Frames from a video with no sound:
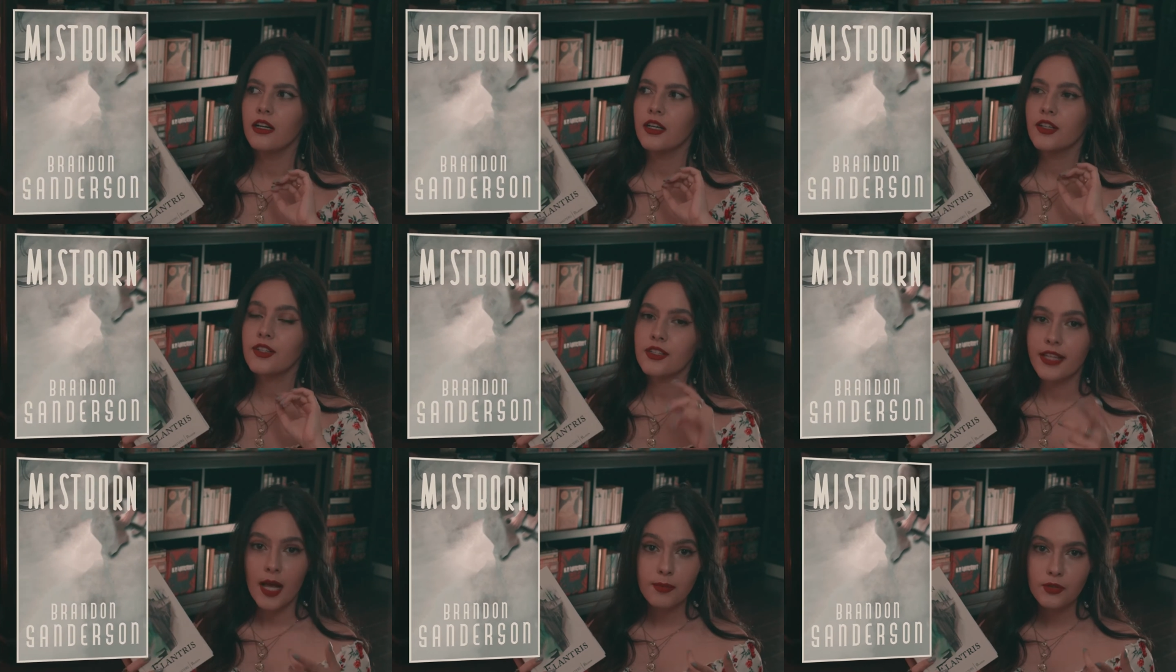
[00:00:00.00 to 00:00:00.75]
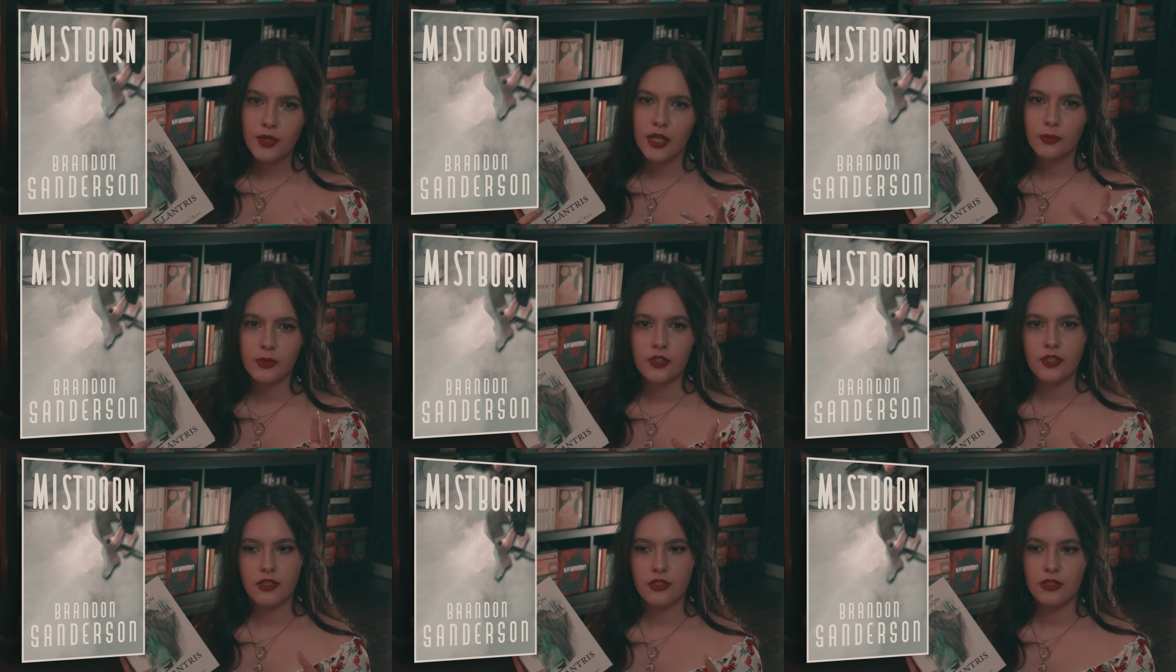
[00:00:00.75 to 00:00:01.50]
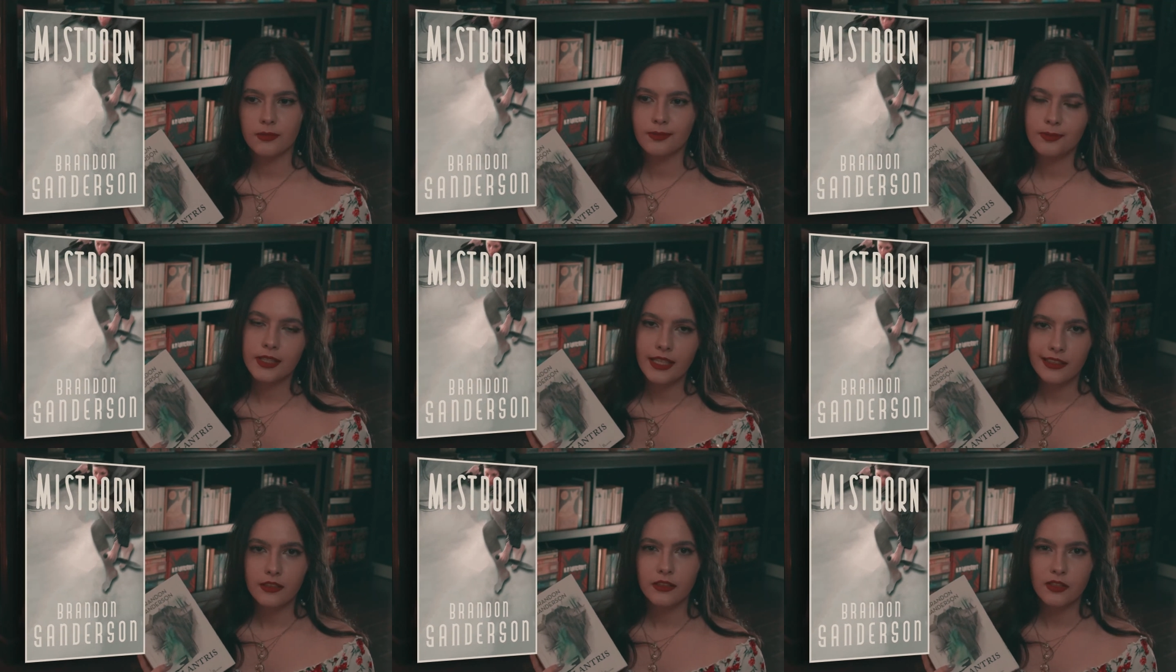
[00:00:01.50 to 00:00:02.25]
Snapshot, which is a
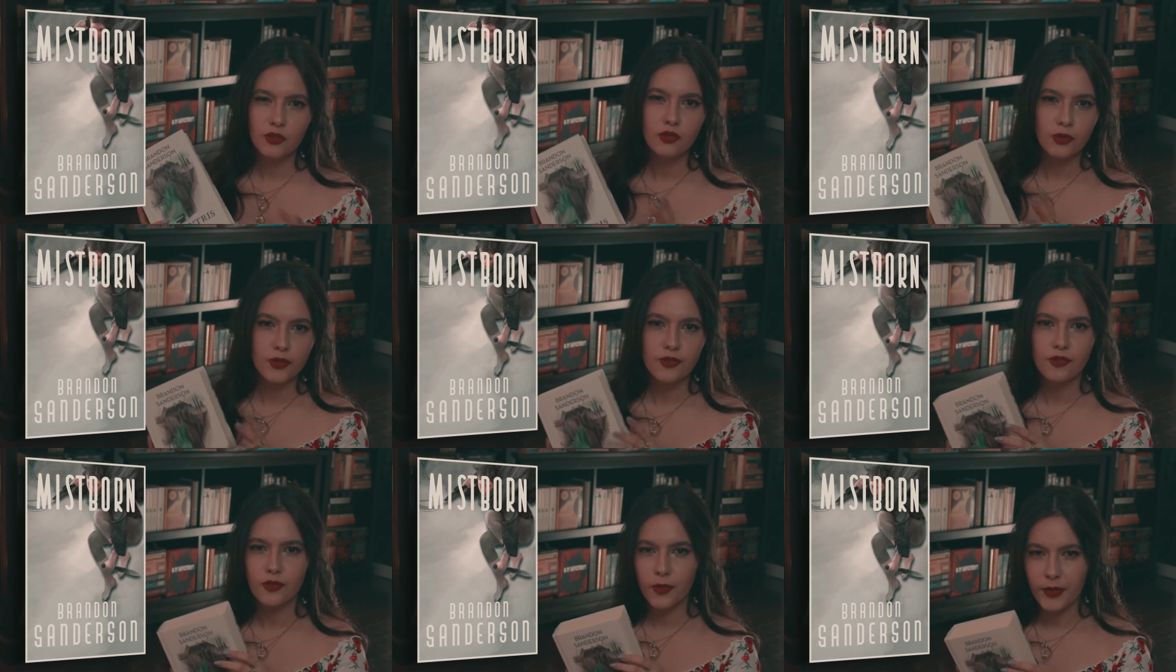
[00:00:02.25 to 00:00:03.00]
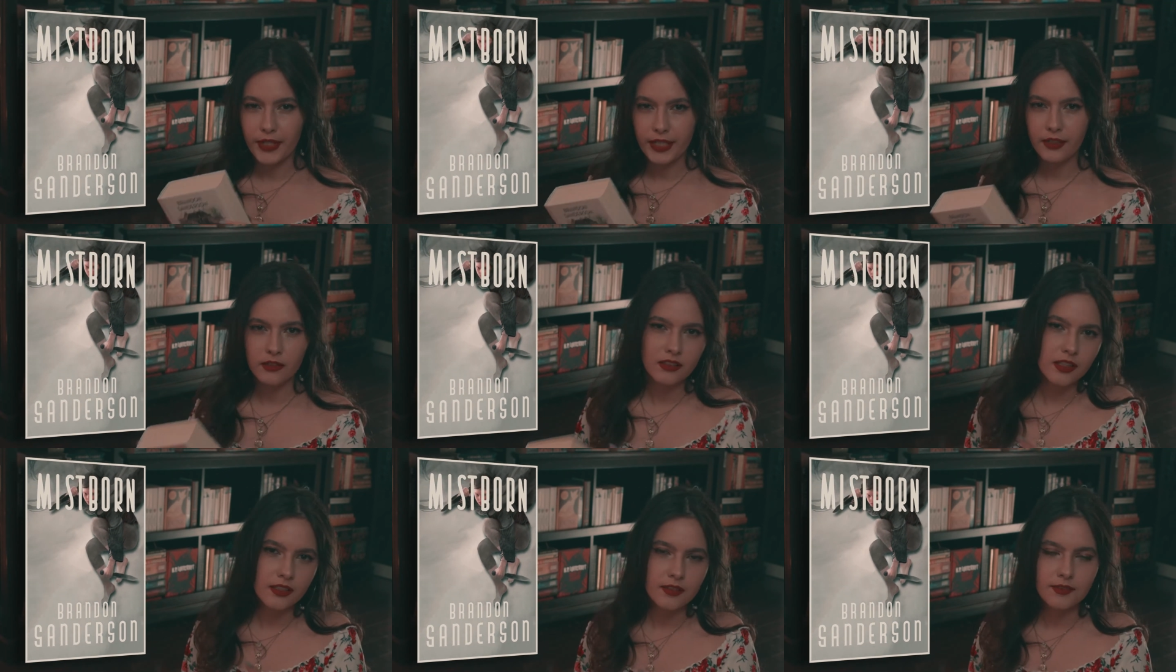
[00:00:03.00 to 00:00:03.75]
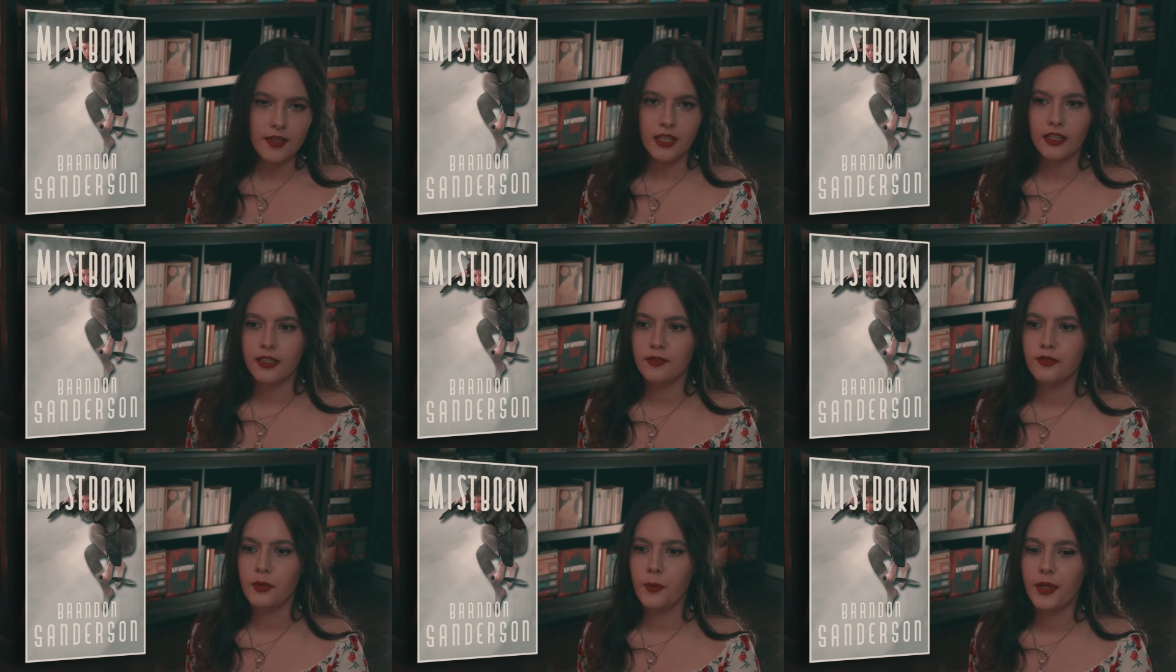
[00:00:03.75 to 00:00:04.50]
kind of a short story, a novella
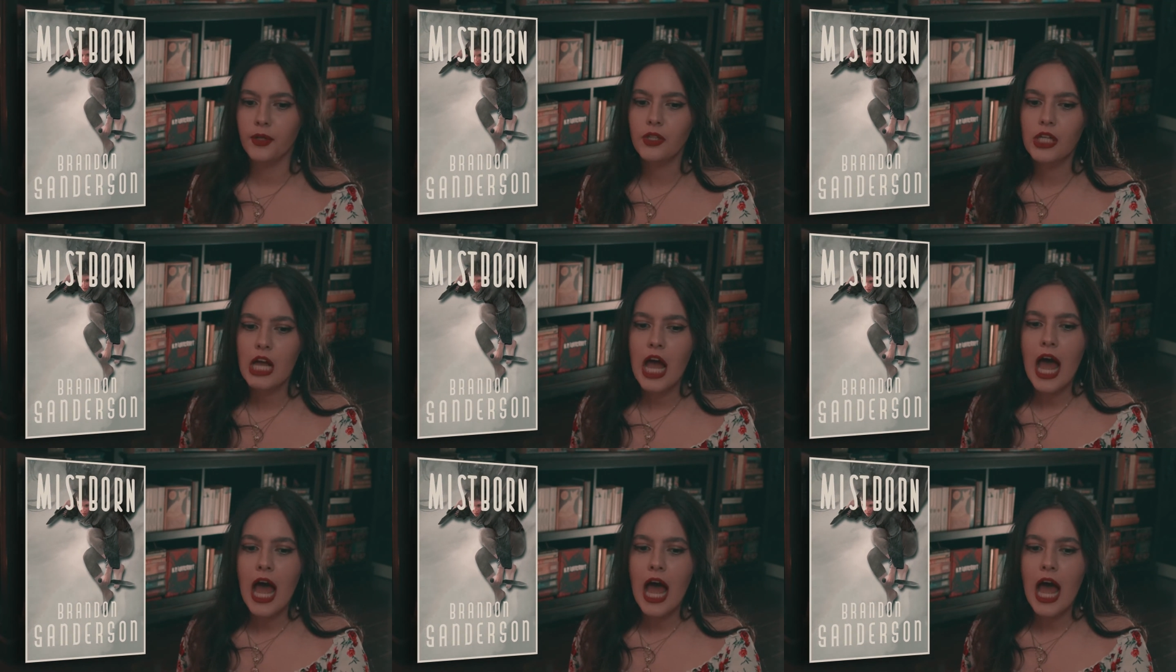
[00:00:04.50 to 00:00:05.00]
if you will,